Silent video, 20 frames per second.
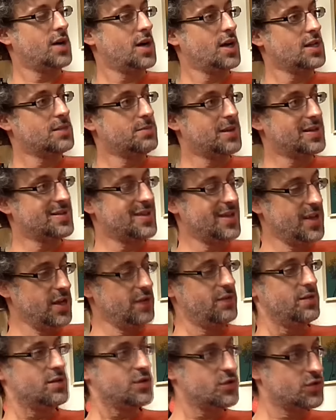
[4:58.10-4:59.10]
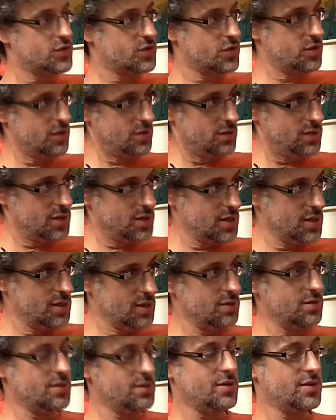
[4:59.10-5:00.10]
Right, oh. but here in the
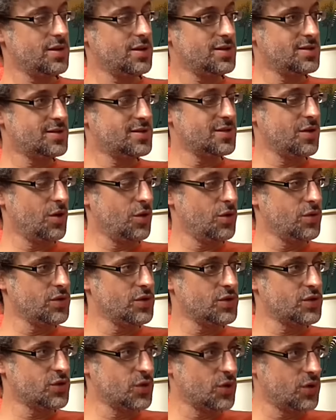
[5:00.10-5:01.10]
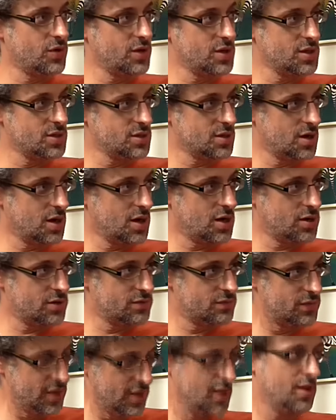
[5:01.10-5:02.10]
story, it's all these stories
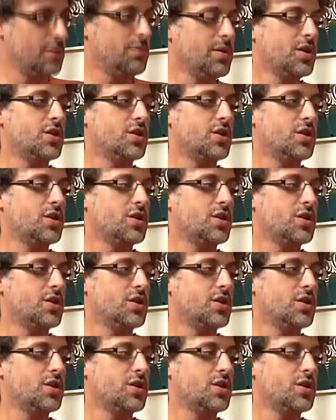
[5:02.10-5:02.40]
are real